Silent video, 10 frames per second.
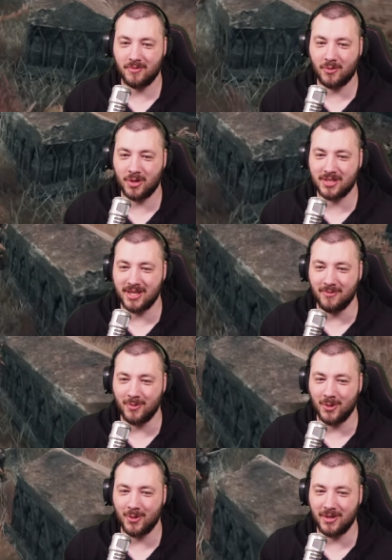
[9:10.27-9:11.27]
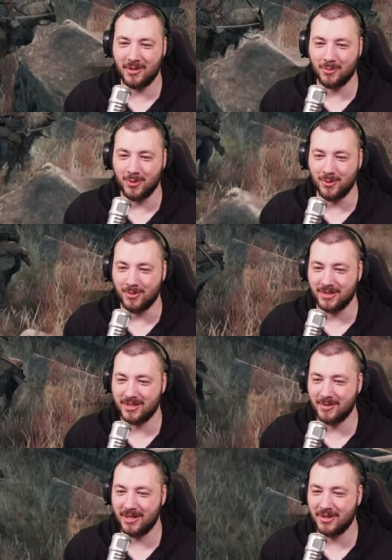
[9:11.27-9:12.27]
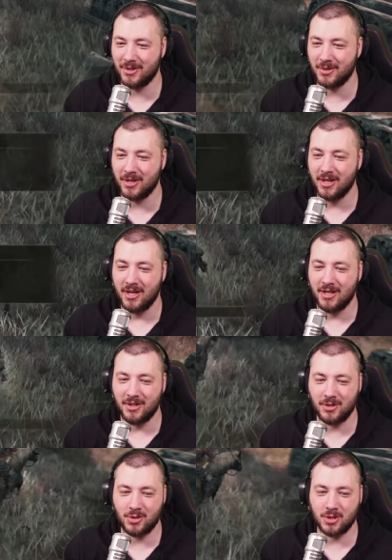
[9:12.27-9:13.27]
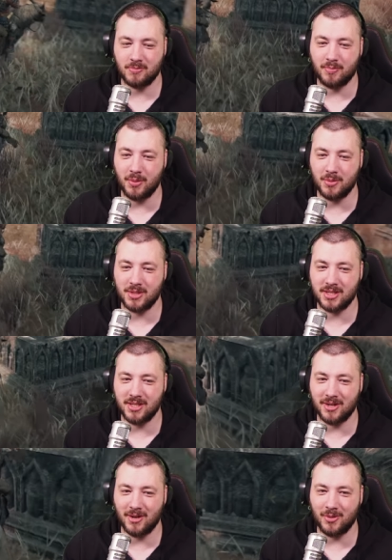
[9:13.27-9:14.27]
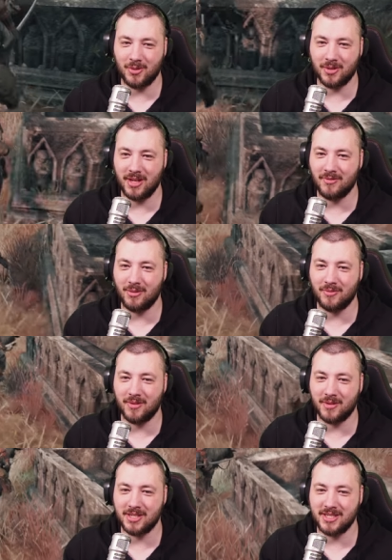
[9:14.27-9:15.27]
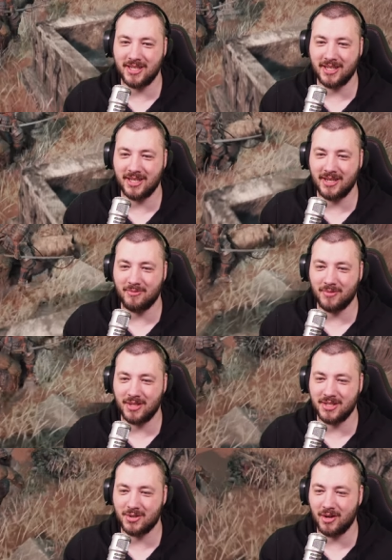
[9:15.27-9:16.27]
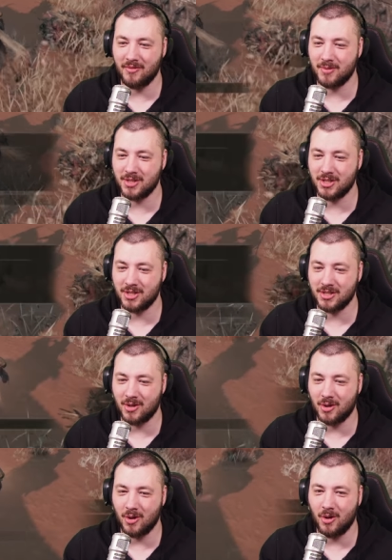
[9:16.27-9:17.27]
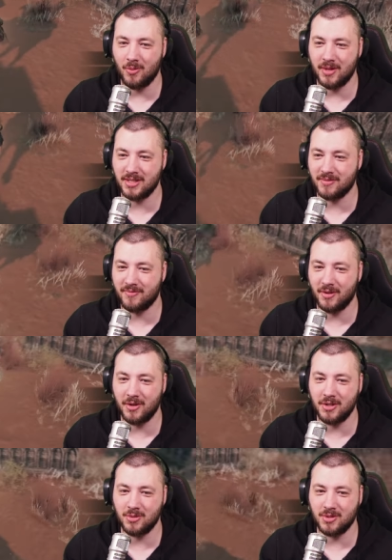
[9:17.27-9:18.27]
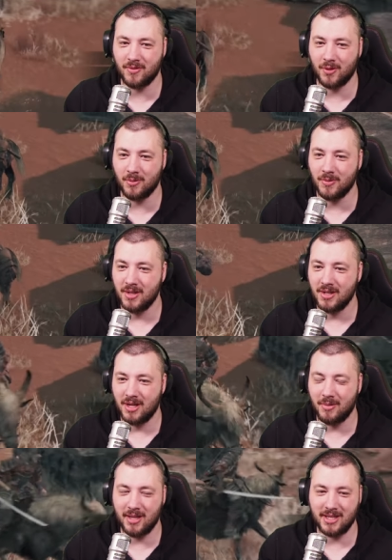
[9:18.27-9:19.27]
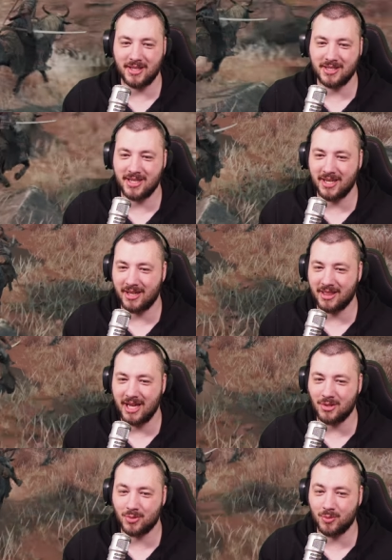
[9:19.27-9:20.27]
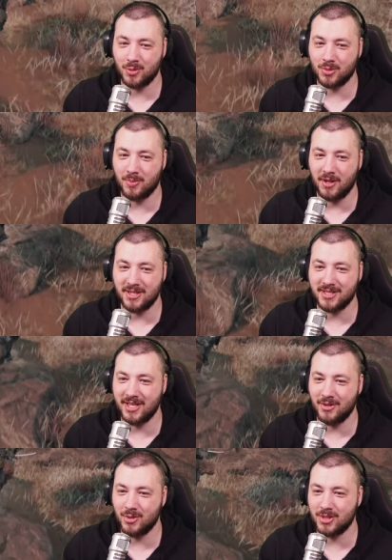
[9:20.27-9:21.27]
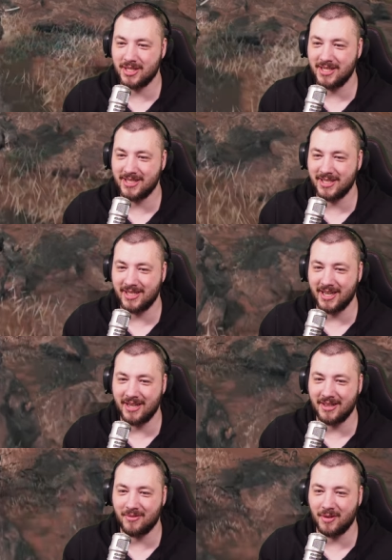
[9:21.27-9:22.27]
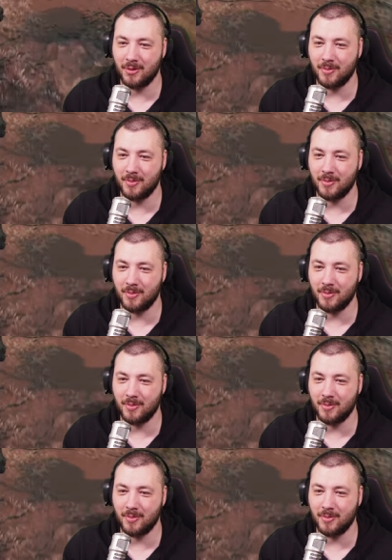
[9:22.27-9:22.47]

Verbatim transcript: or some early runes. I mean, you could... You could just boost, you know, your level very sneakily. These grave positions are always very useful. I mean, that, that's like a thousand runes plus that you just easily get in the very